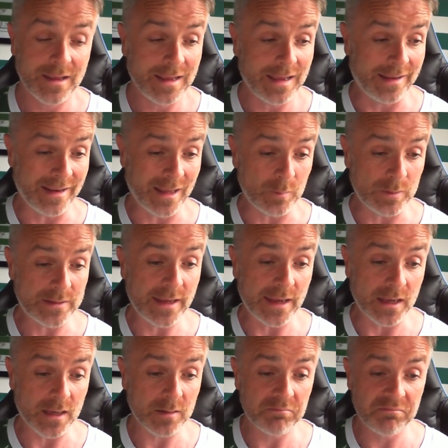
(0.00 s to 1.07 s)
and I would
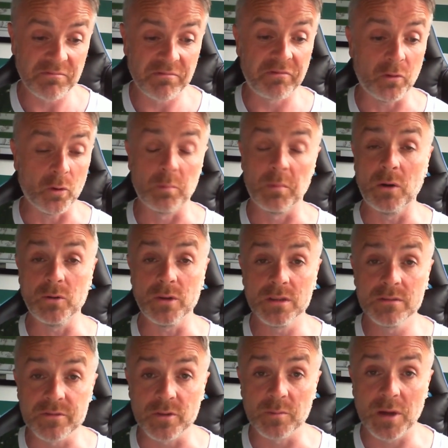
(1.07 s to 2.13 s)
take 4 million
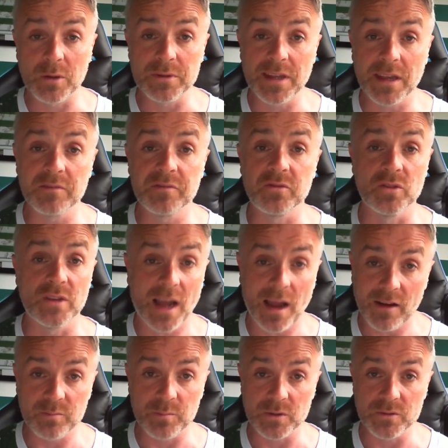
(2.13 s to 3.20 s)
for him. I would take
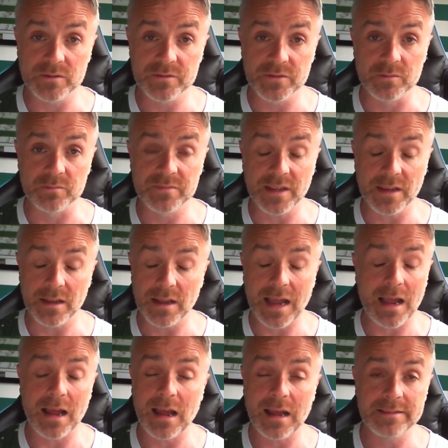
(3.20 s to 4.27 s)
4.5 million for him.
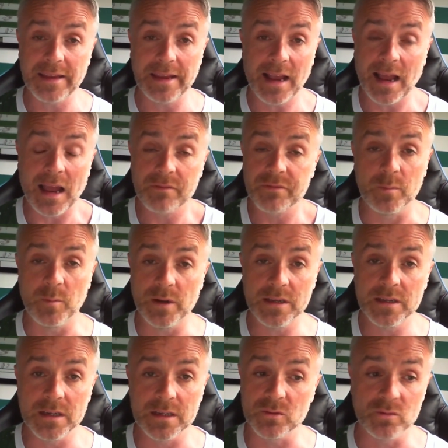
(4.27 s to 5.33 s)
Take half the
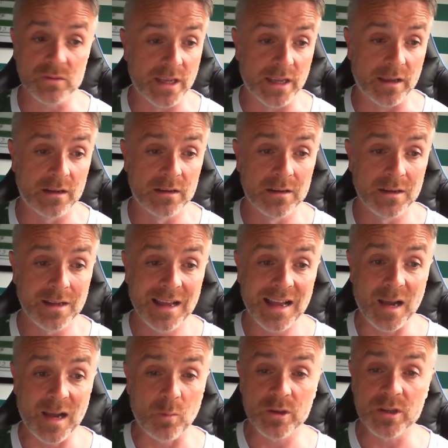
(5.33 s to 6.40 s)
money. I don't care.
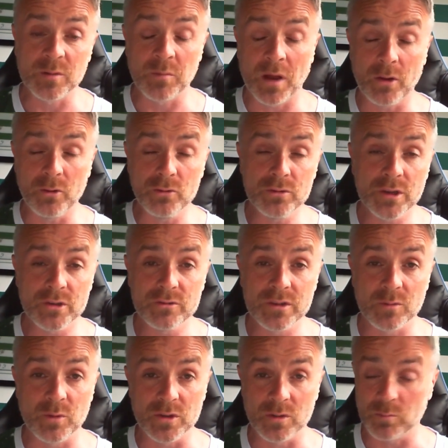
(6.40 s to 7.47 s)
I want him out now, and I
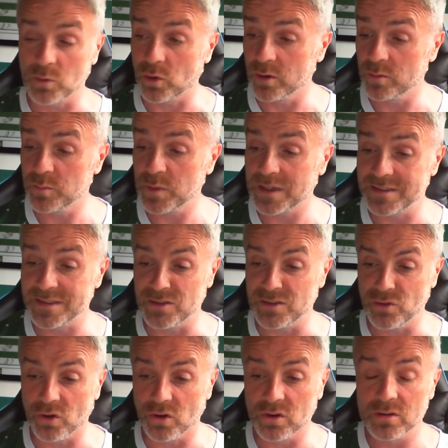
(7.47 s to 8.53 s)
want him gone because he's
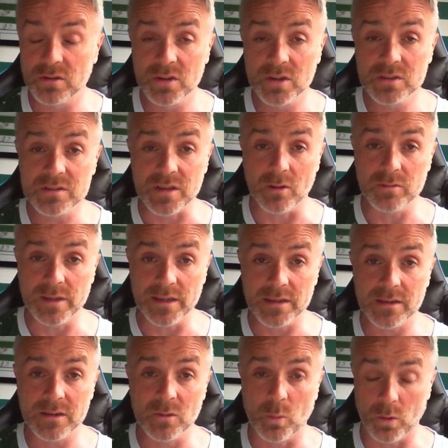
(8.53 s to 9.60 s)
not Celtic
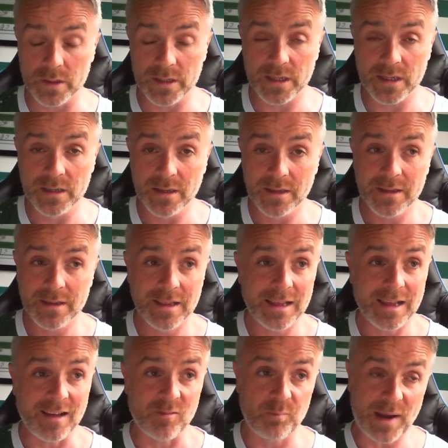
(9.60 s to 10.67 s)
quality.
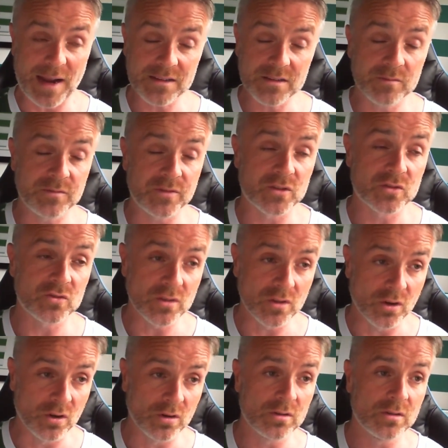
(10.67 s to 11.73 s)
I've backed him for so
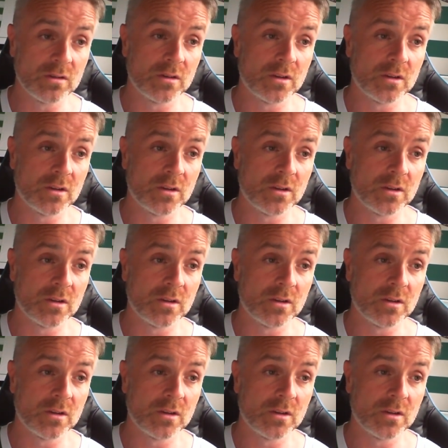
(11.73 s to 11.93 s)
long,